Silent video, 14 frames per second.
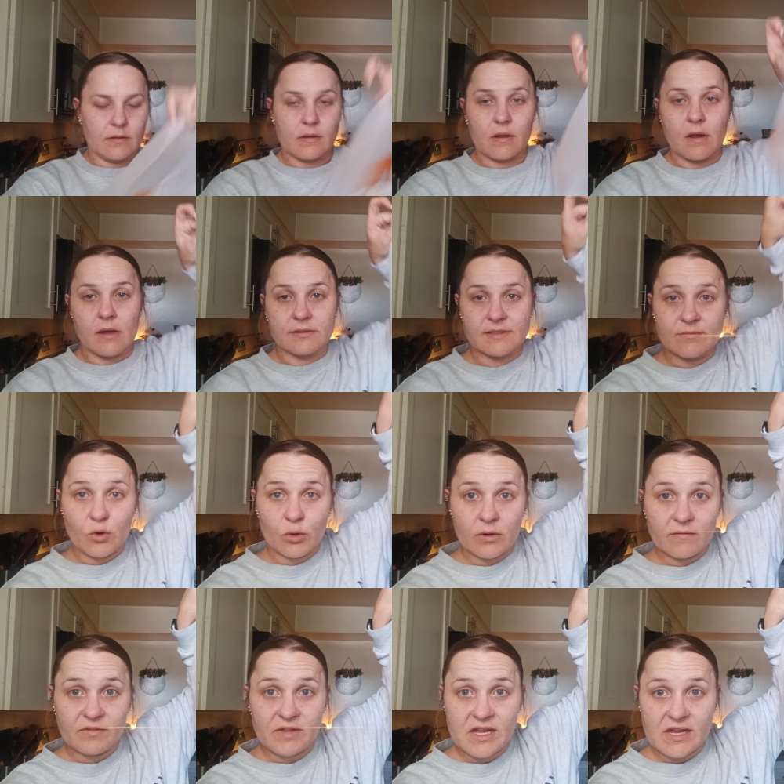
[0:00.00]
Got some more
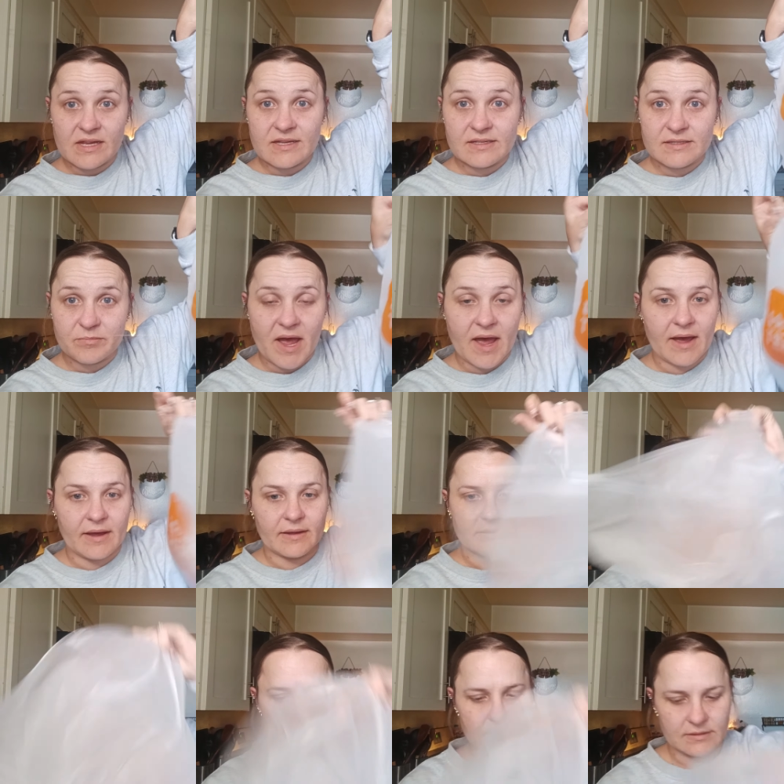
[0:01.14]
of these
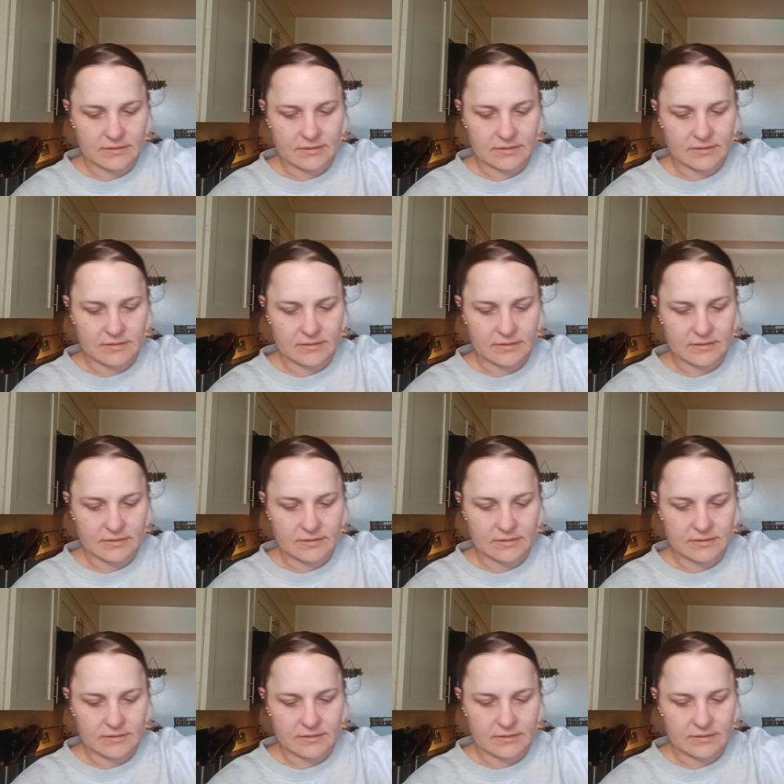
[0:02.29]
bags.